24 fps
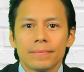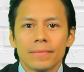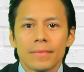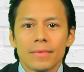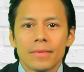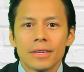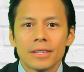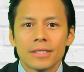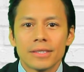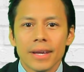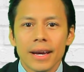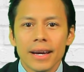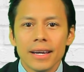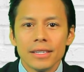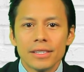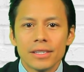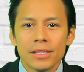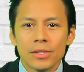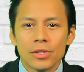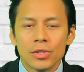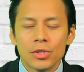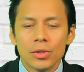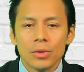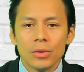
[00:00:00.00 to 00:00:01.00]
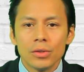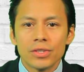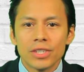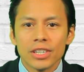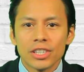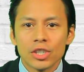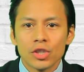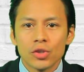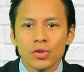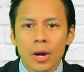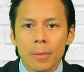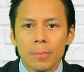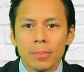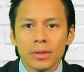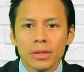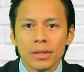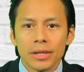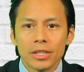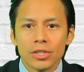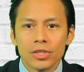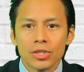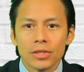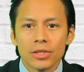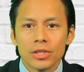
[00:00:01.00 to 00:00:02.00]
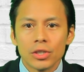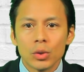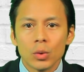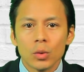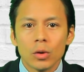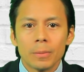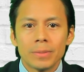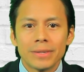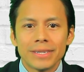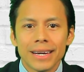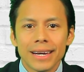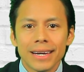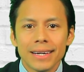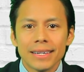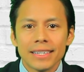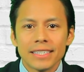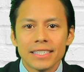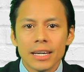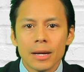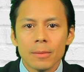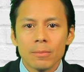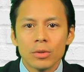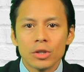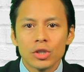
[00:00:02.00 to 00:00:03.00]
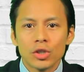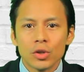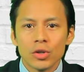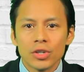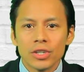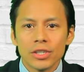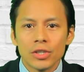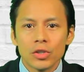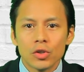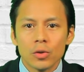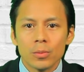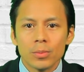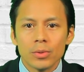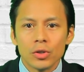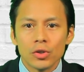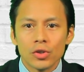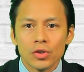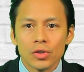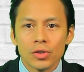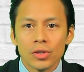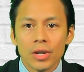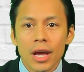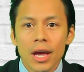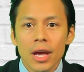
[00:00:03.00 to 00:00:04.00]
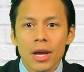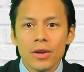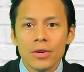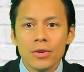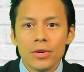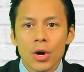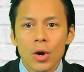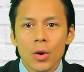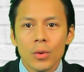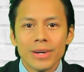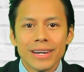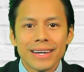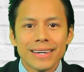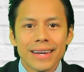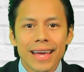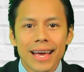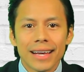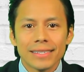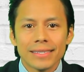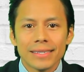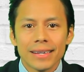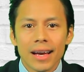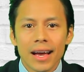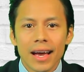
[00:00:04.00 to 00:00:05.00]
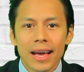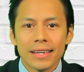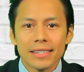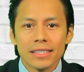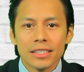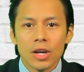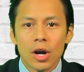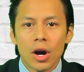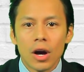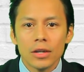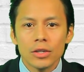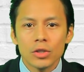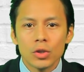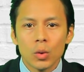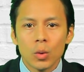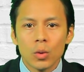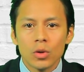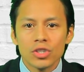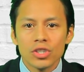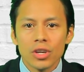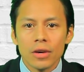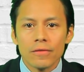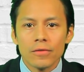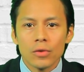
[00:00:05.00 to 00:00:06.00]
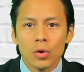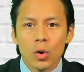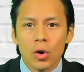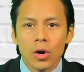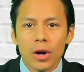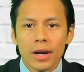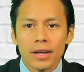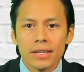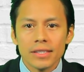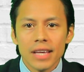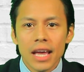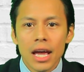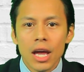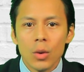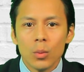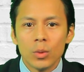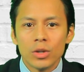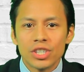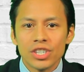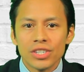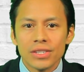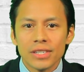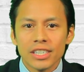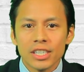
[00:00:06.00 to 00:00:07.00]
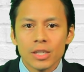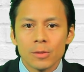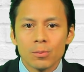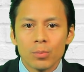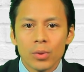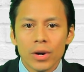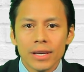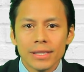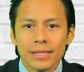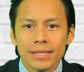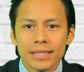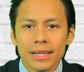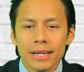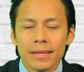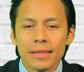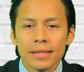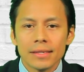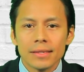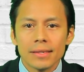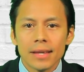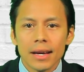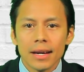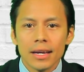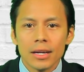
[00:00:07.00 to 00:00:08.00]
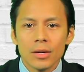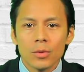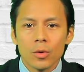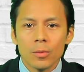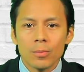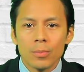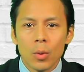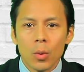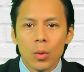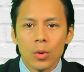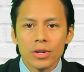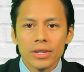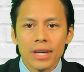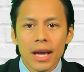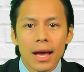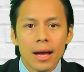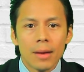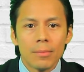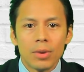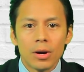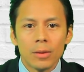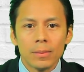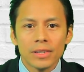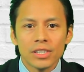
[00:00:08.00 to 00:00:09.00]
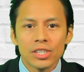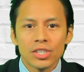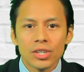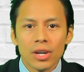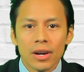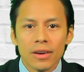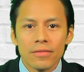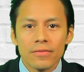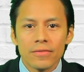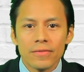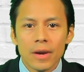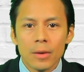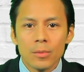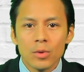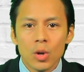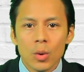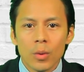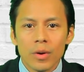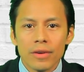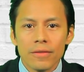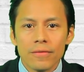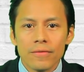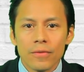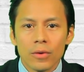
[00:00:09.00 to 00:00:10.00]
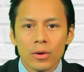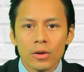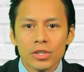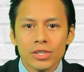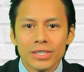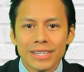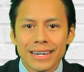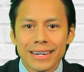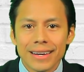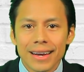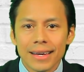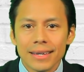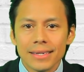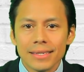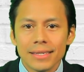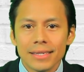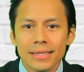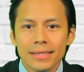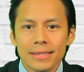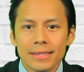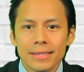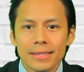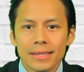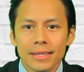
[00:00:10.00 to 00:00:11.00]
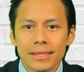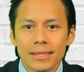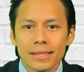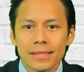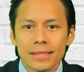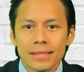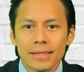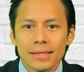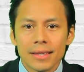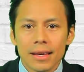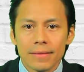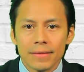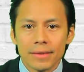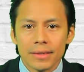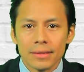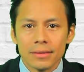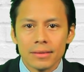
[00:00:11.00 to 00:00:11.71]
The scientist used extrapolation to obtain a temperature distribution known in NASA as contours of Rojas, which is expressed in the second report, published on February 1st, 1967.